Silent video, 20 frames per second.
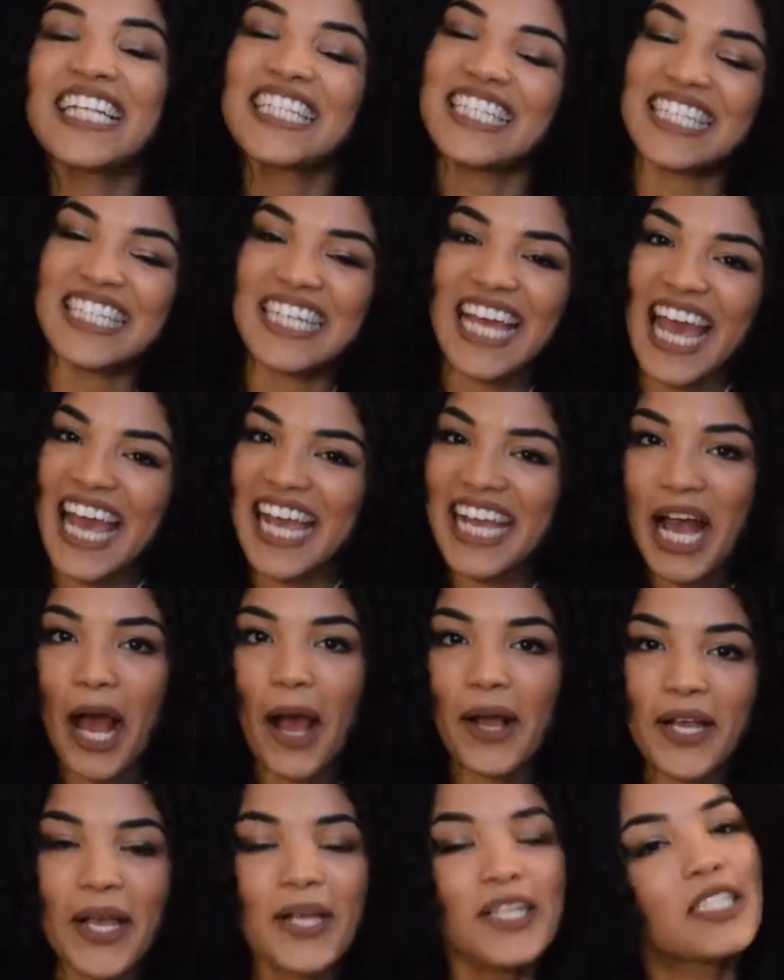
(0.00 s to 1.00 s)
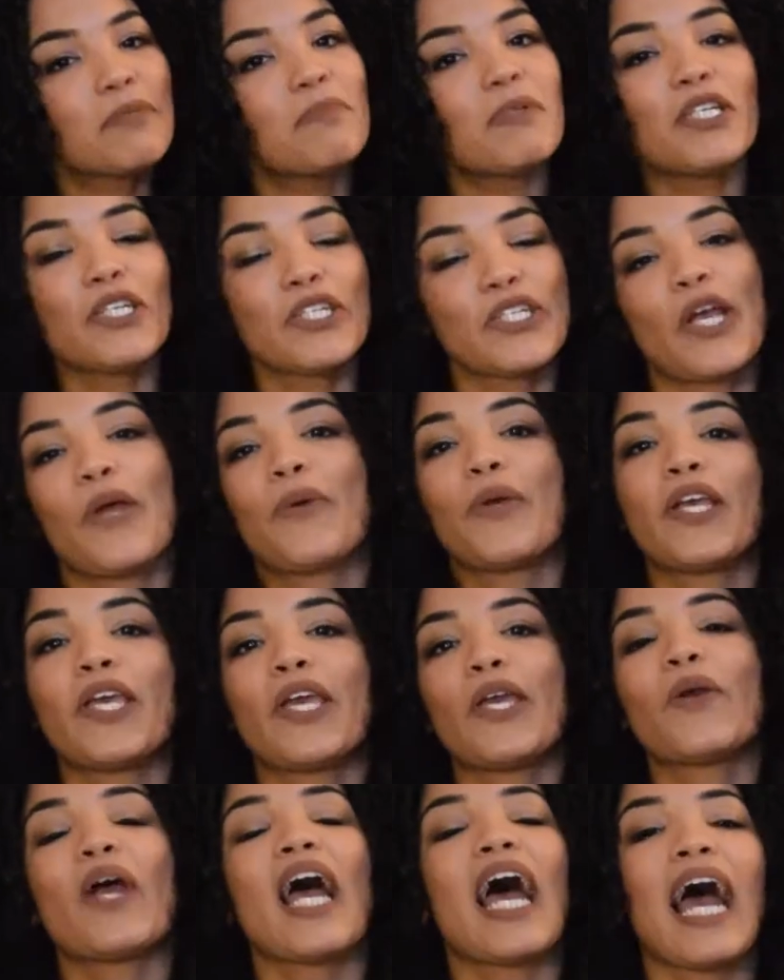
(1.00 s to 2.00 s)
Today I'm going to be showing
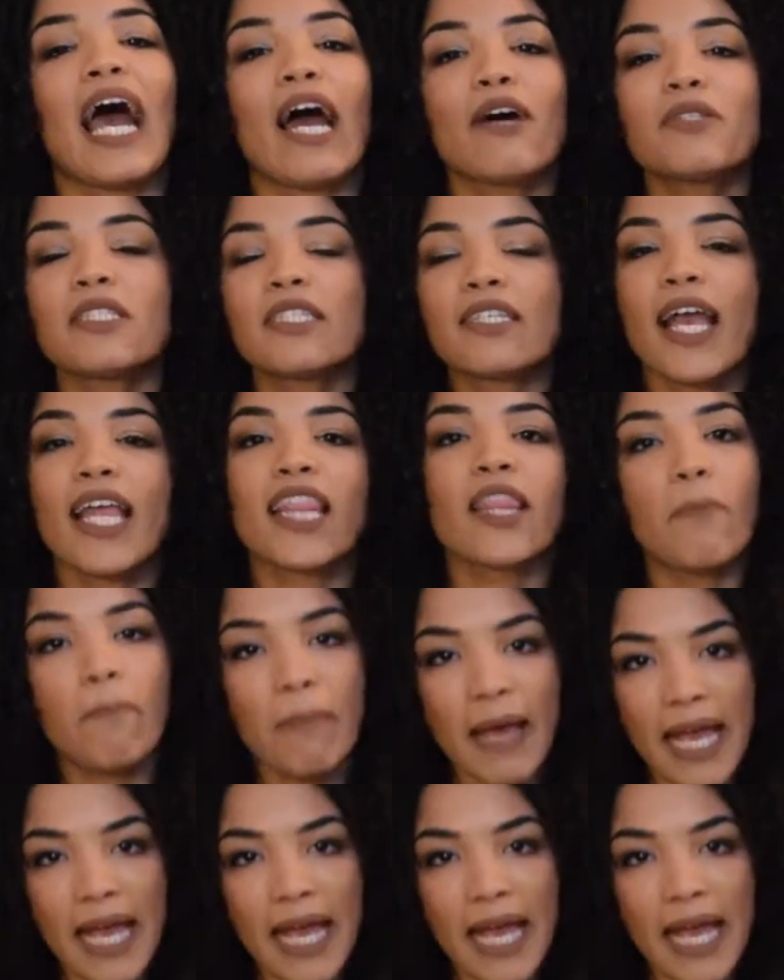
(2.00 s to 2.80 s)
you how to get the